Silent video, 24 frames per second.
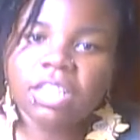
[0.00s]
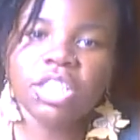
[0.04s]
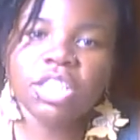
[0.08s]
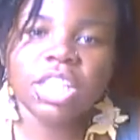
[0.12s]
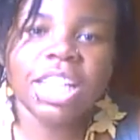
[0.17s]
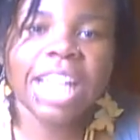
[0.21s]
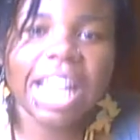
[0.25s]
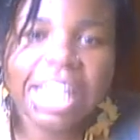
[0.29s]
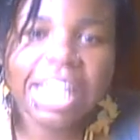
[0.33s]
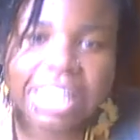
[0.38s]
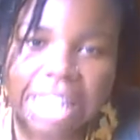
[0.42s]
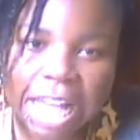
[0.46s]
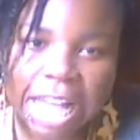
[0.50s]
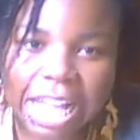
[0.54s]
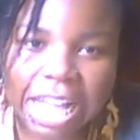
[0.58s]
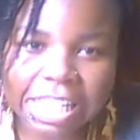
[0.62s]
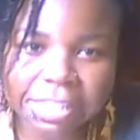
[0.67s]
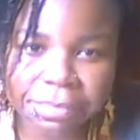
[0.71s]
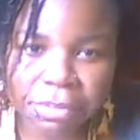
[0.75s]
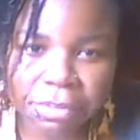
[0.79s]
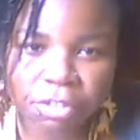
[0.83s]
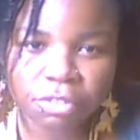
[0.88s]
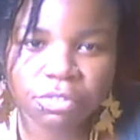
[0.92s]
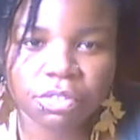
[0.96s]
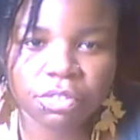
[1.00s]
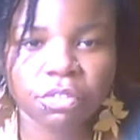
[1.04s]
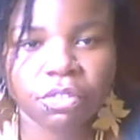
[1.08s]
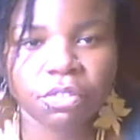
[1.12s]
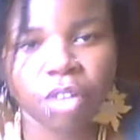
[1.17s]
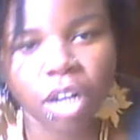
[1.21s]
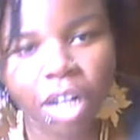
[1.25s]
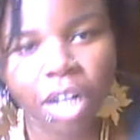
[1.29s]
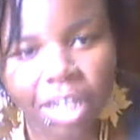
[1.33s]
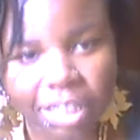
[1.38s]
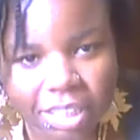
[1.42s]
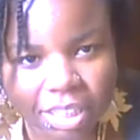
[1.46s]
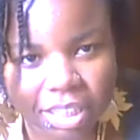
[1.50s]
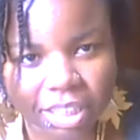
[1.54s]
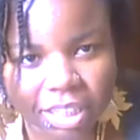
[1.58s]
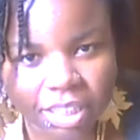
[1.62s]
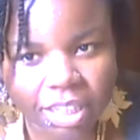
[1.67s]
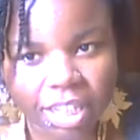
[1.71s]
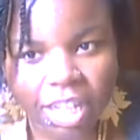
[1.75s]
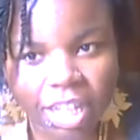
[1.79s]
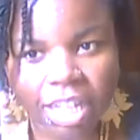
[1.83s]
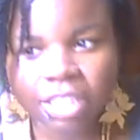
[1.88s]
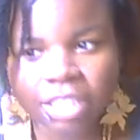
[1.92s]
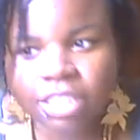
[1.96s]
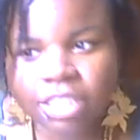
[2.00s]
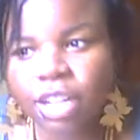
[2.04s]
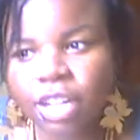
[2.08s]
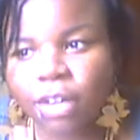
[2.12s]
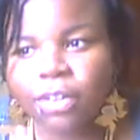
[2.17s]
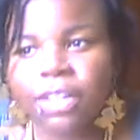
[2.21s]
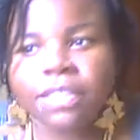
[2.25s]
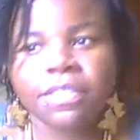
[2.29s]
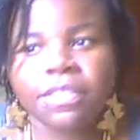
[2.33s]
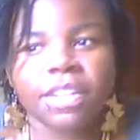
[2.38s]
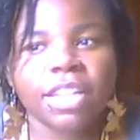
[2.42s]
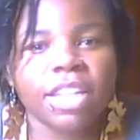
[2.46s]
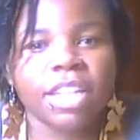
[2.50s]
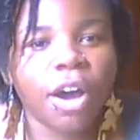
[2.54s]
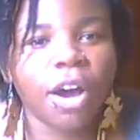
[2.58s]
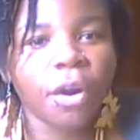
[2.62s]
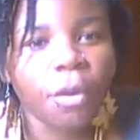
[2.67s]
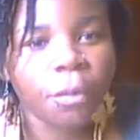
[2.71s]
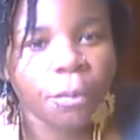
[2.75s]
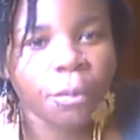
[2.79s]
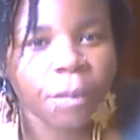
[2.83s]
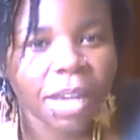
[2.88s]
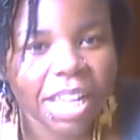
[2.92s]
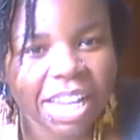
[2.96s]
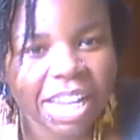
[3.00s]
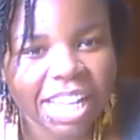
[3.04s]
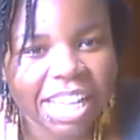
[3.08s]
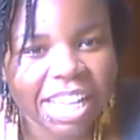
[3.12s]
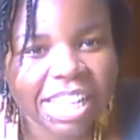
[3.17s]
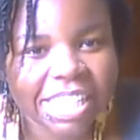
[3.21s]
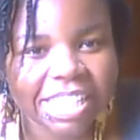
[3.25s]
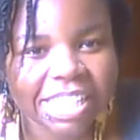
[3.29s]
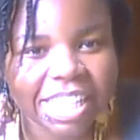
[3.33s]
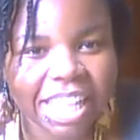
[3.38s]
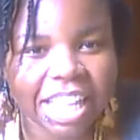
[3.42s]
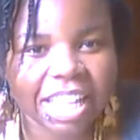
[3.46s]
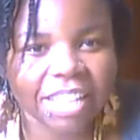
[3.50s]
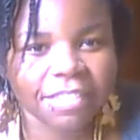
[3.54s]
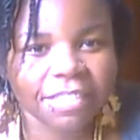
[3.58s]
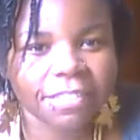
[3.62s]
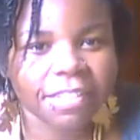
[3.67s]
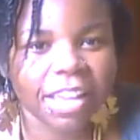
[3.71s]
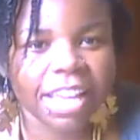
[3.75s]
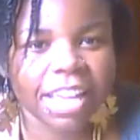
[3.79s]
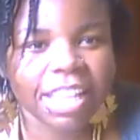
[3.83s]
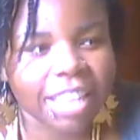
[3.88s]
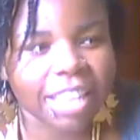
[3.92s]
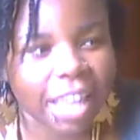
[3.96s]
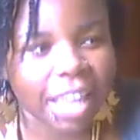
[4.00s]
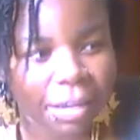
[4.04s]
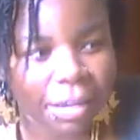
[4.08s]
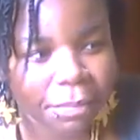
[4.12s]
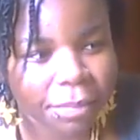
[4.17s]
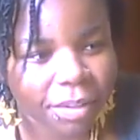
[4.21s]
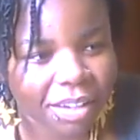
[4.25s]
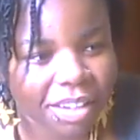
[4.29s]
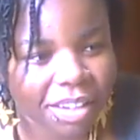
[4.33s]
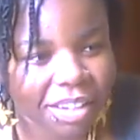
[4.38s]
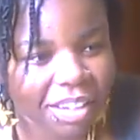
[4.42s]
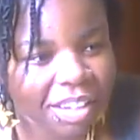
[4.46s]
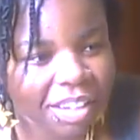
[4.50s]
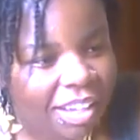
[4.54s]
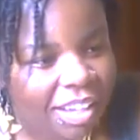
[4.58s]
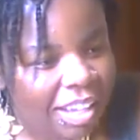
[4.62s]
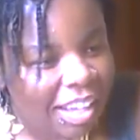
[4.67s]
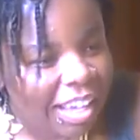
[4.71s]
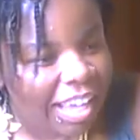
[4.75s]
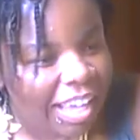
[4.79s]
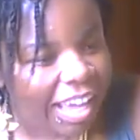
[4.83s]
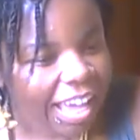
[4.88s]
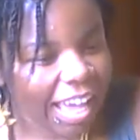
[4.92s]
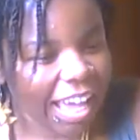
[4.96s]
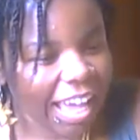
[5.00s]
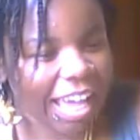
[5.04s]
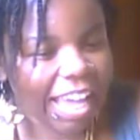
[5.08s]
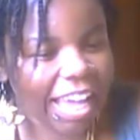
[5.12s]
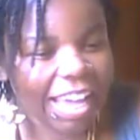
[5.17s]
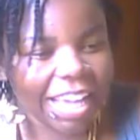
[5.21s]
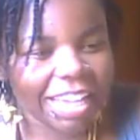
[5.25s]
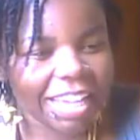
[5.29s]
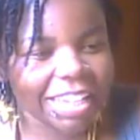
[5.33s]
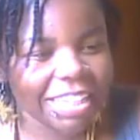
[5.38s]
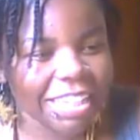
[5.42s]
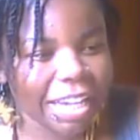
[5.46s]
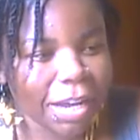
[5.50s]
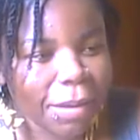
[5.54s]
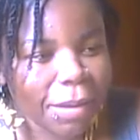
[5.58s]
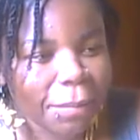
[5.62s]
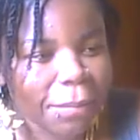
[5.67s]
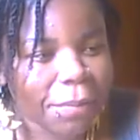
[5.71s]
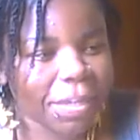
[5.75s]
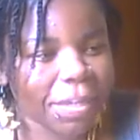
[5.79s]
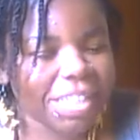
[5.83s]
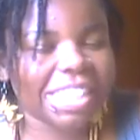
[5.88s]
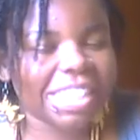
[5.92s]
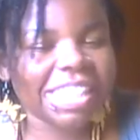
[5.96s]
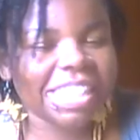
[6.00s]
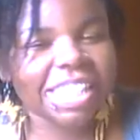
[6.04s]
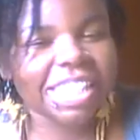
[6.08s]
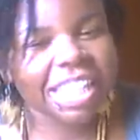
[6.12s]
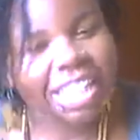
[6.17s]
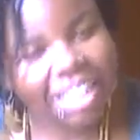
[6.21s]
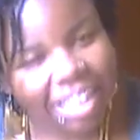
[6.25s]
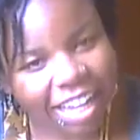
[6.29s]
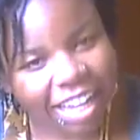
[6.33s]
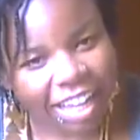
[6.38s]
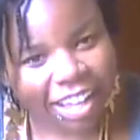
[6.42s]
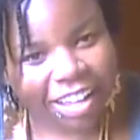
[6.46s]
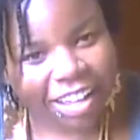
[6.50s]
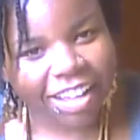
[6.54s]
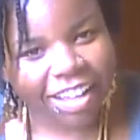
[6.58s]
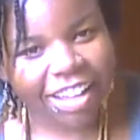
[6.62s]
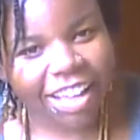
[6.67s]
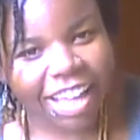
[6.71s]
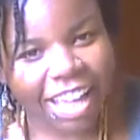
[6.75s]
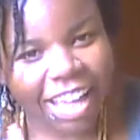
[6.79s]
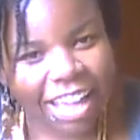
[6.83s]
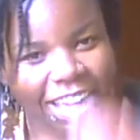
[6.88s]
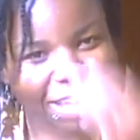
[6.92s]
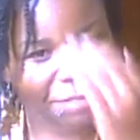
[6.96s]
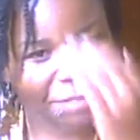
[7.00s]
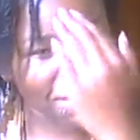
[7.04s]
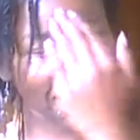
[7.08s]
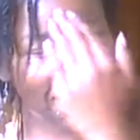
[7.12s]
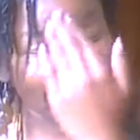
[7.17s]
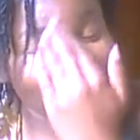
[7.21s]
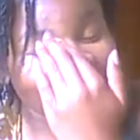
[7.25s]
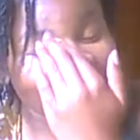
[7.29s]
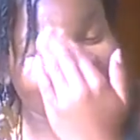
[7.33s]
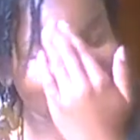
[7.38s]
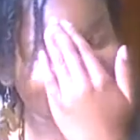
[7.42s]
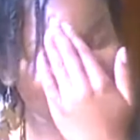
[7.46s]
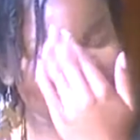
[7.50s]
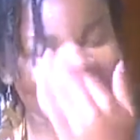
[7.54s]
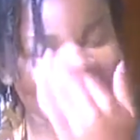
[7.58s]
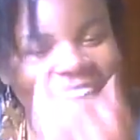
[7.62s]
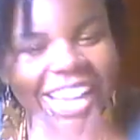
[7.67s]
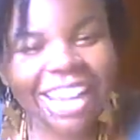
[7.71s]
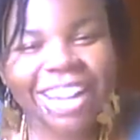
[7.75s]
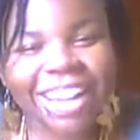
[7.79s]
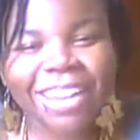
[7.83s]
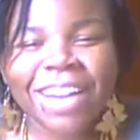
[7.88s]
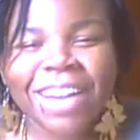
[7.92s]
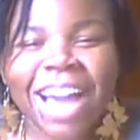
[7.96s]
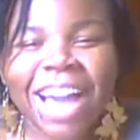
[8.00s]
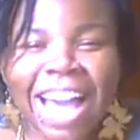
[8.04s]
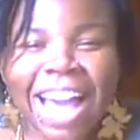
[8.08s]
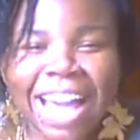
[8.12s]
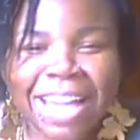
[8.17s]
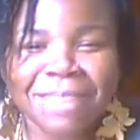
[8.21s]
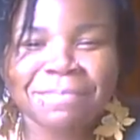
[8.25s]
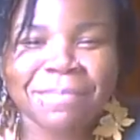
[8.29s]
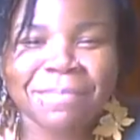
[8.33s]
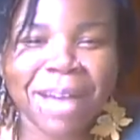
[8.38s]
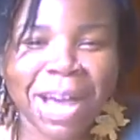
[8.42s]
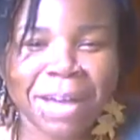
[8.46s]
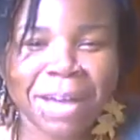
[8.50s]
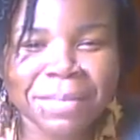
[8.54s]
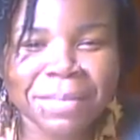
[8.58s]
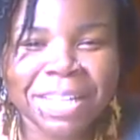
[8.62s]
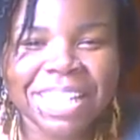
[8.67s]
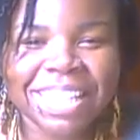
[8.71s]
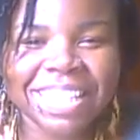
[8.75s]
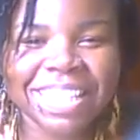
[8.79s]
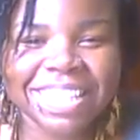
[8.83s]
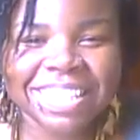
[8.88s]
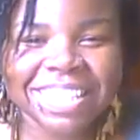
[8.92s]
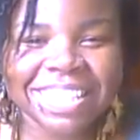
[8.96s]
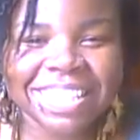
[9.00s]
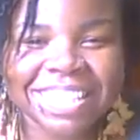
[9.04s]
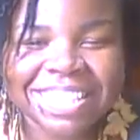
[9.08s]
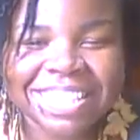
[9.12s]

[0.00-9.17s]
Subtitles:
She at the hospital for Rhonda, don't even know Winnie is in fake labor, and Bus is in there, and Madison's like, oh, hi, mommy.